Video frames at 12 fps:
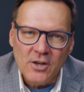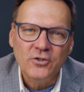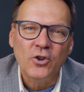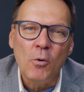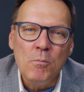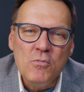
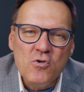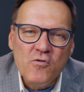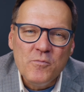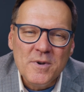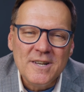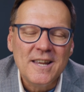So
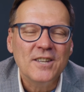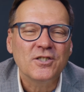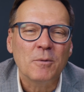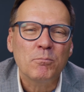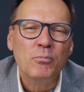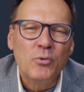movement is
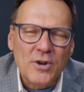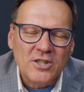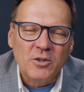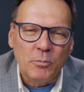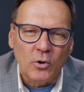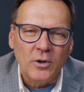a
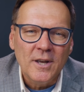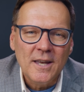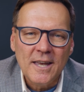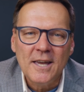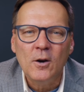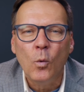principle
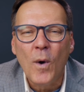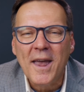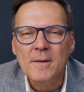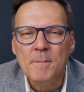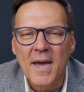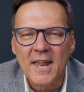in a
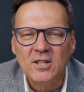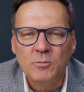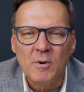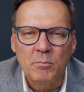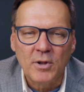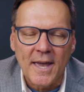weight
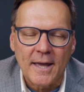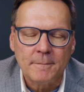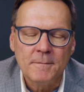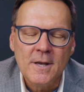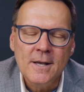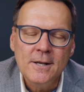management plan.
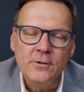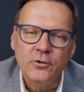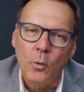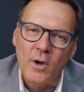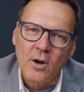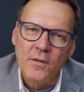
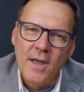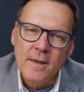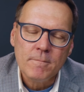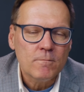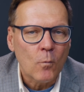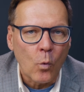So, what are
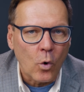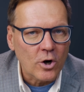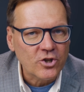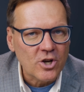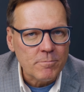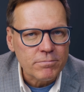they?
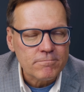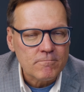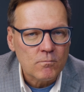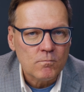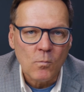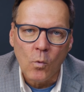Worship,
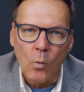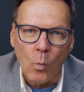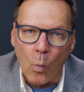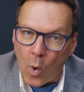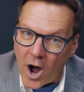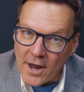
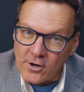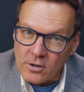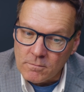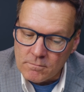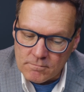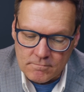
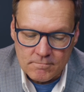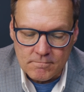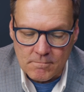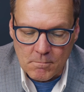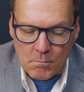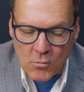water,
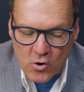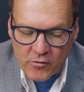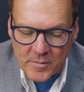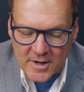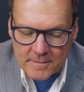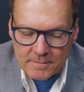
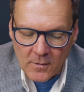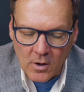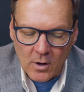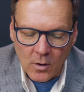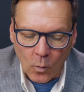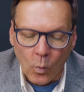movement.
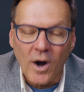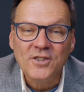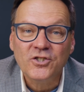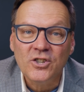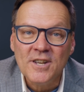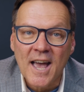
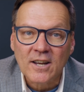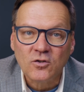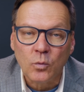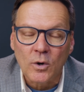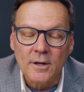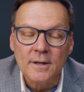What's the
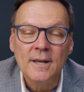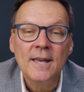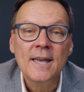next one?